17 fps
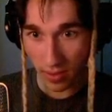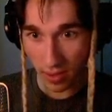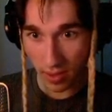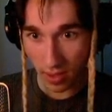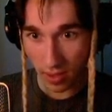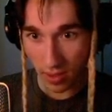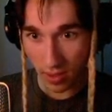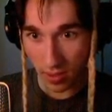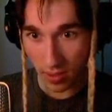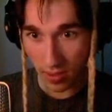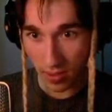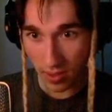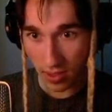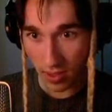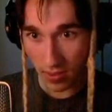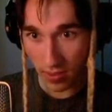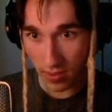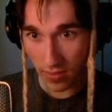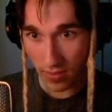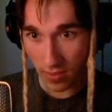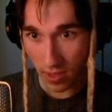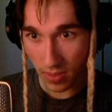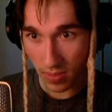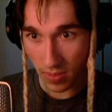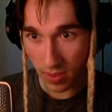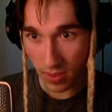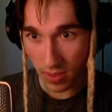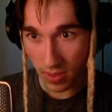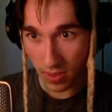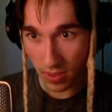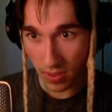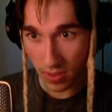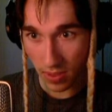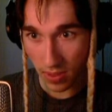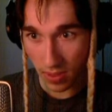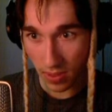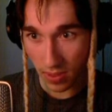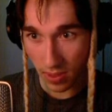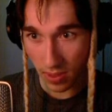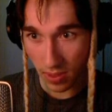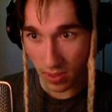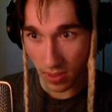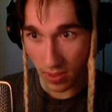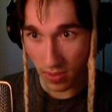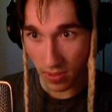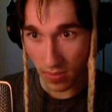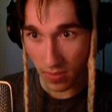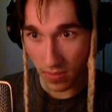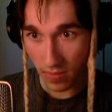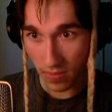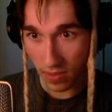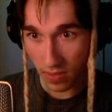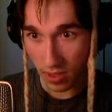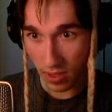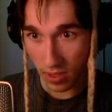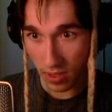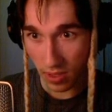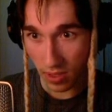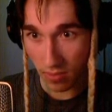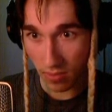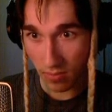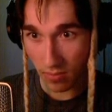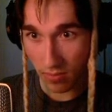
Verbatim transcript: Uh, stay away from me, please. You fucker.